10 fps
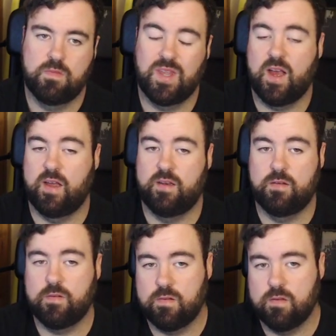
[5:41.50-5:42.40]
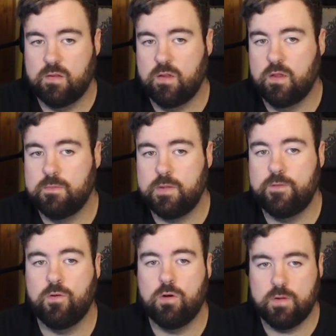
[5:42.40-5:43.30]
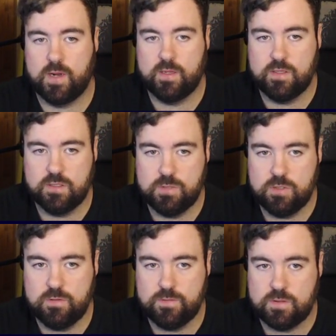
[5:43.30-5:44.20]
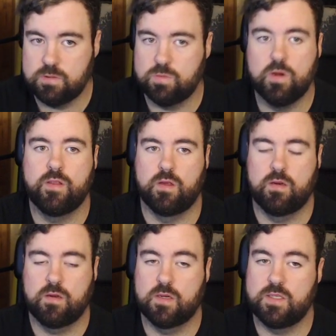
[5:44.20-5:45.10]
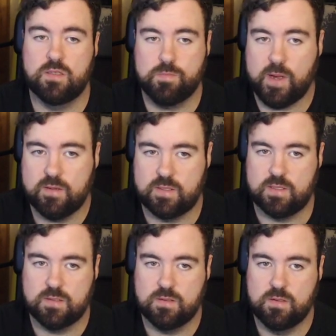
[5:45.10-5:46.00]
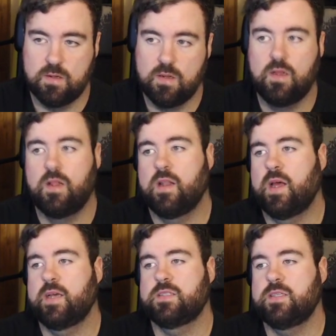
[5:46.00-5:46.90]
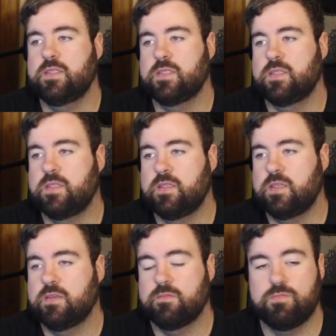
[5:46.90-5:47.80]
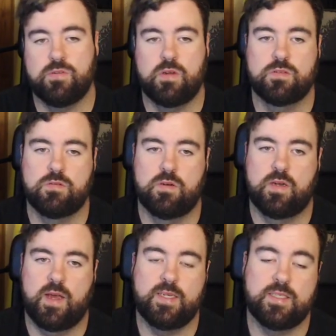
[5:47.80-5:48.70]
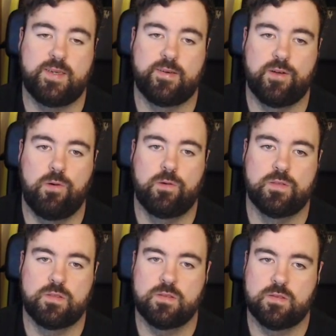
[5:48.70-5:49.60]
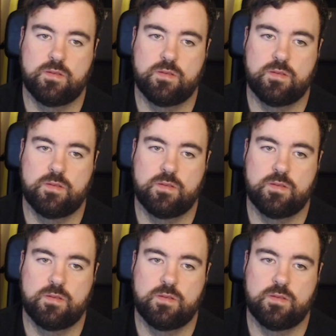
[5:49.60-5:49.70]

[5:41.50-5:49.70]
And before Ronaldo's move, he was worth it because he took penalties. Last season, Bruno scored 18 goals.